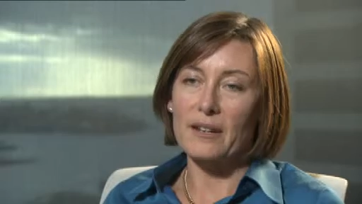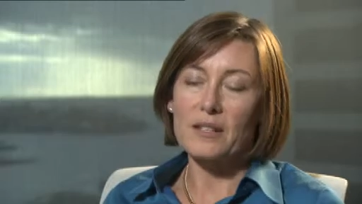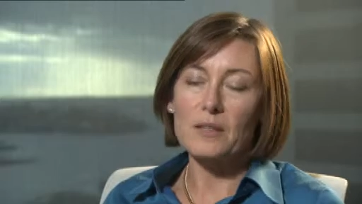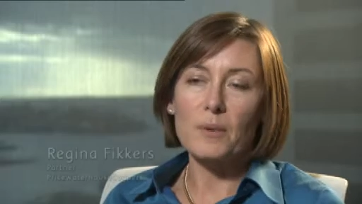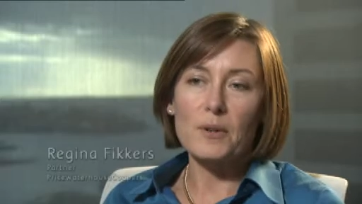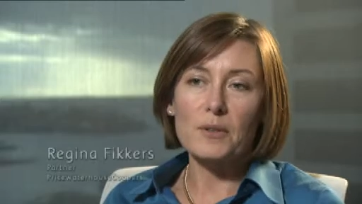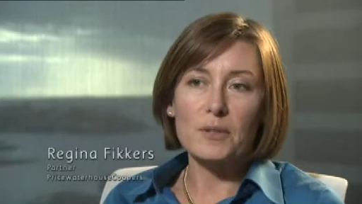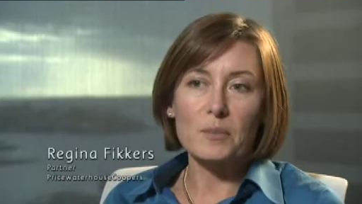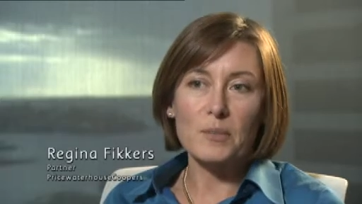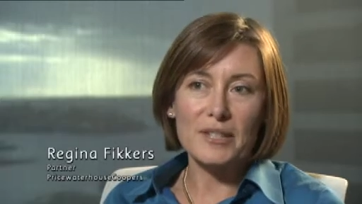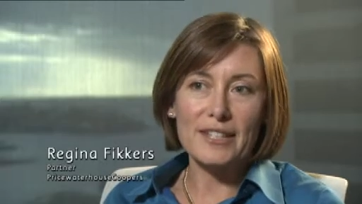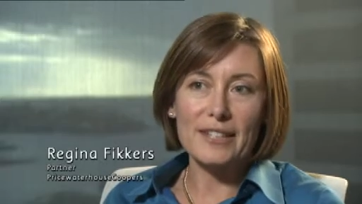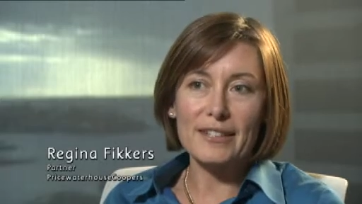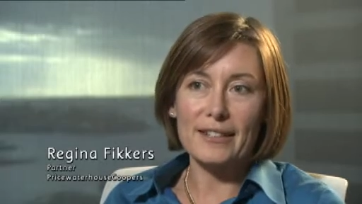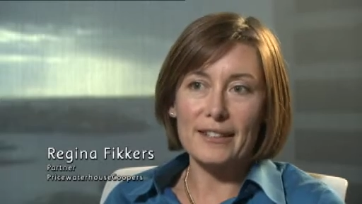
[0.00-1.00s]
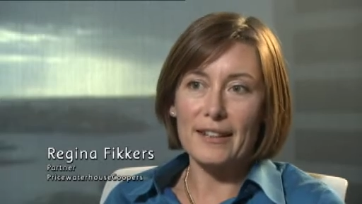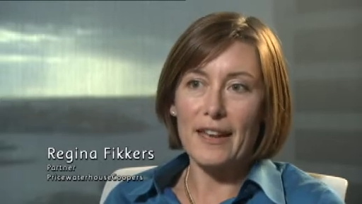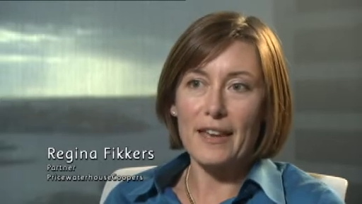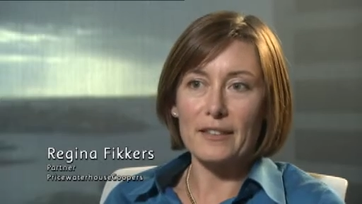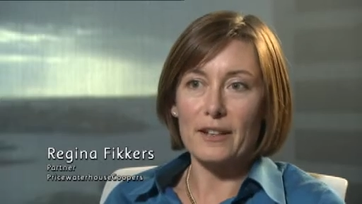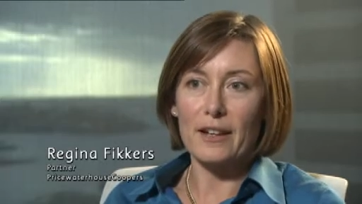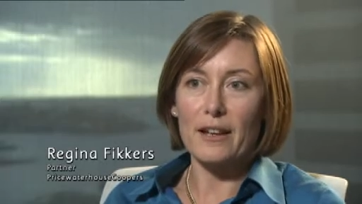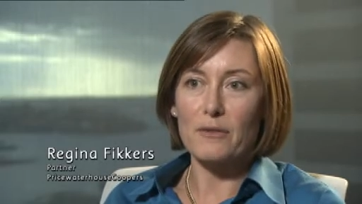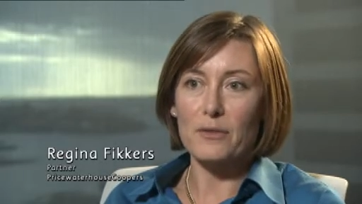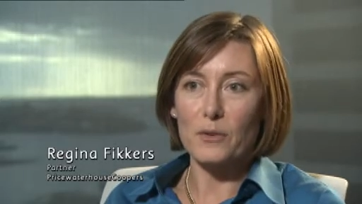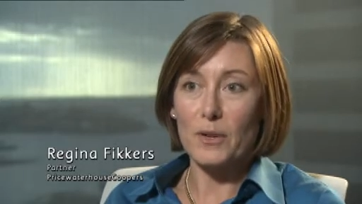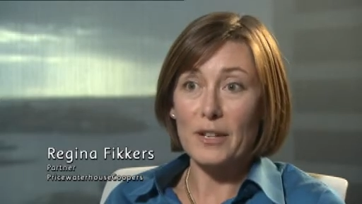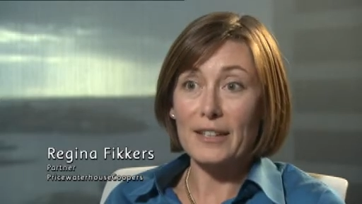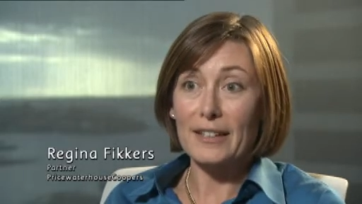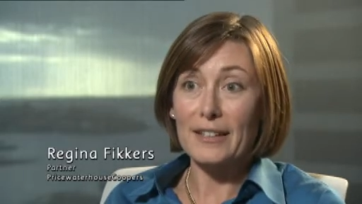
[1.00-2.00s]
and I suppose it's particularly now that I have
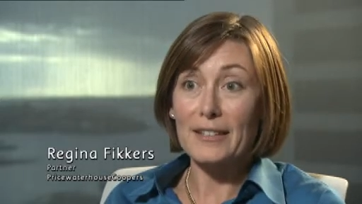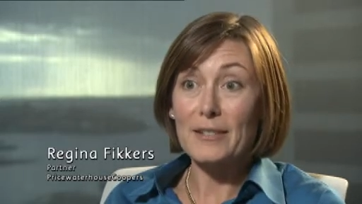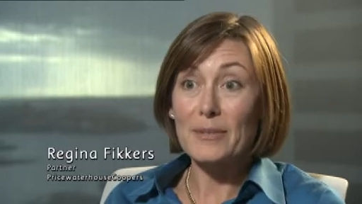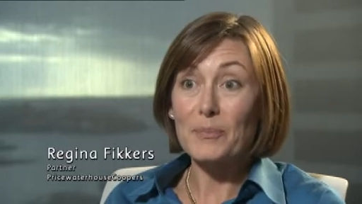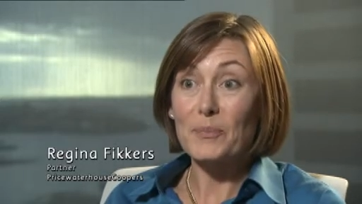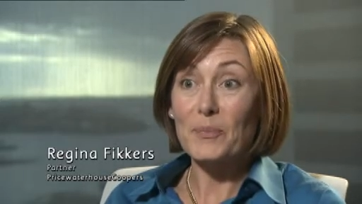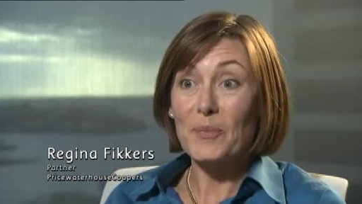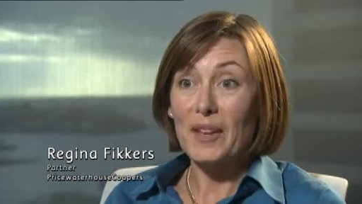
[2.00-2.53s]
three kids.